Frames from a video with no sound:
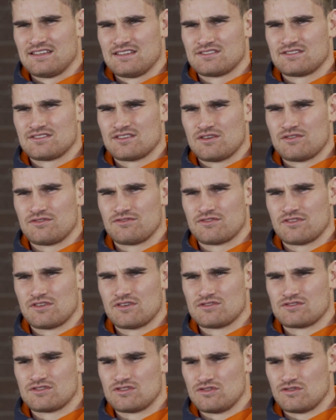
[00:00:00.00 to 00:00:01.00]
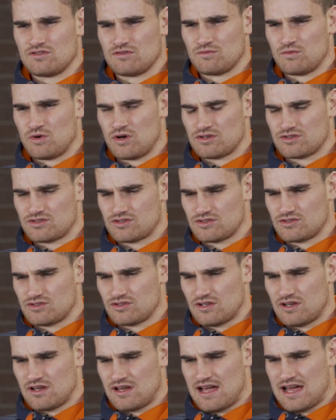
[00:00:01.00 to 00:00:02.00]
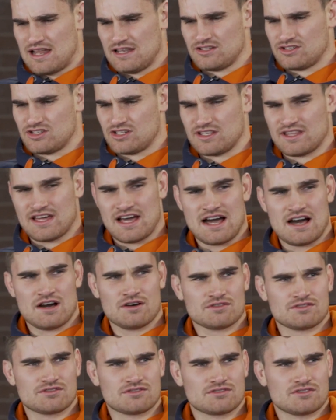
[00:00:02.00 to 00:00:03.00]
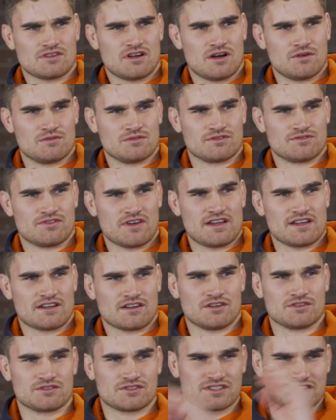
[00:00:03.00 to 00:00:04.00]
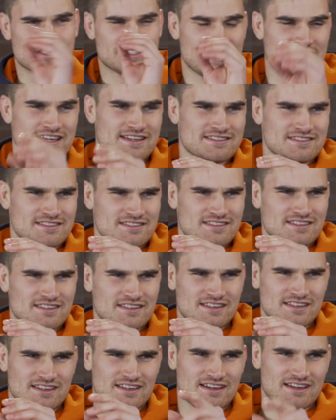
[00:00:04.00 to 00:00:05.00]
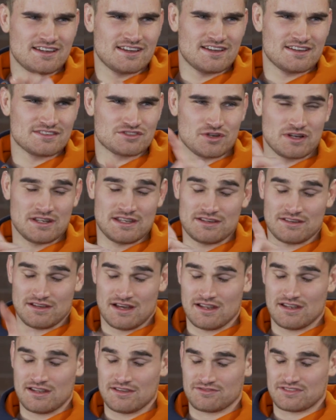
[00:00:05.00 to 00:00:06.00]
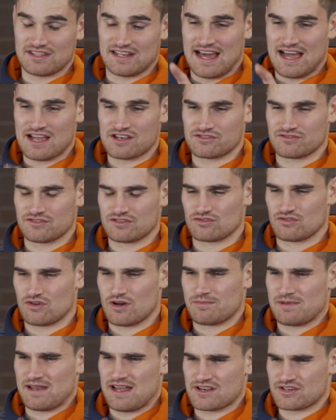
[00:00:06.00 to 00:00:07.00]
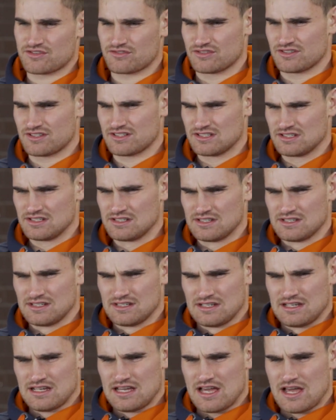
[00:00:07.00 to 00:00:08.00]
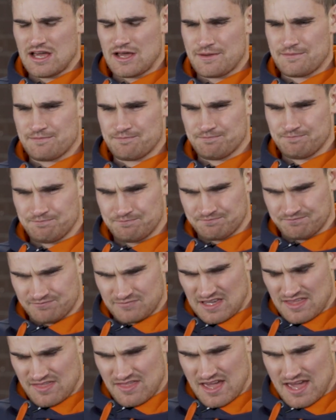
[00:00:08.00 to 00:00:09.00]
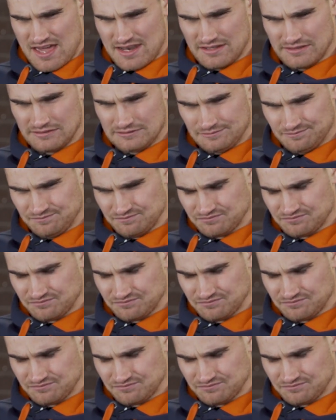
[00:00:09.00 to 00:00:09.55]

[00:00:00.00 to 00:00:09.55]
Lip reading: So for those of you that watched Allergy in the House, I was very close to Staines. So I lived in Ashford, grew up in Ashford. And then